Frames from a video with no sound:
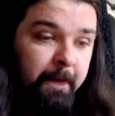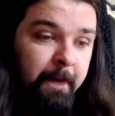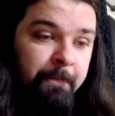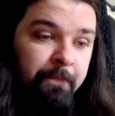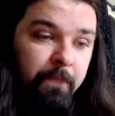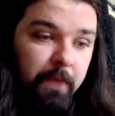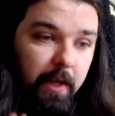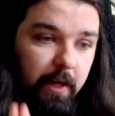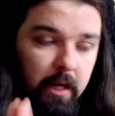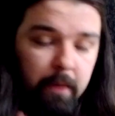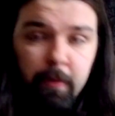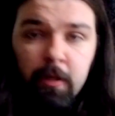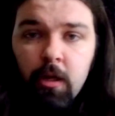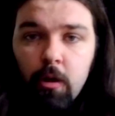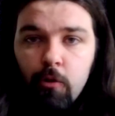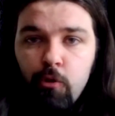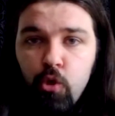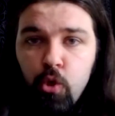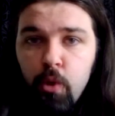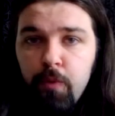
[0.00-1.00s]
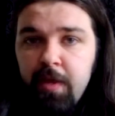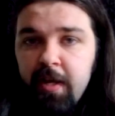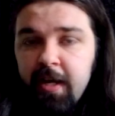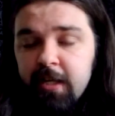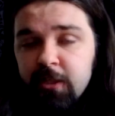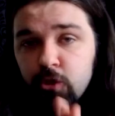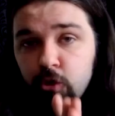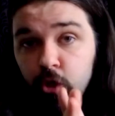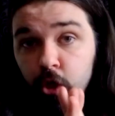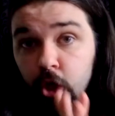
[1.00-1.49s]
Let me know who you think is going to
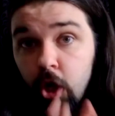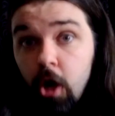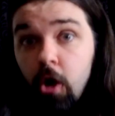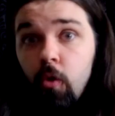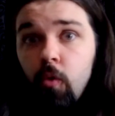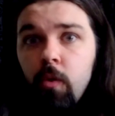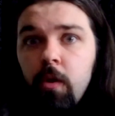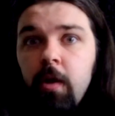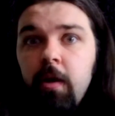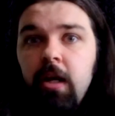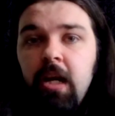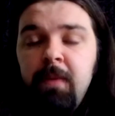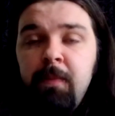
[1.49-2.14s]
go. Let me know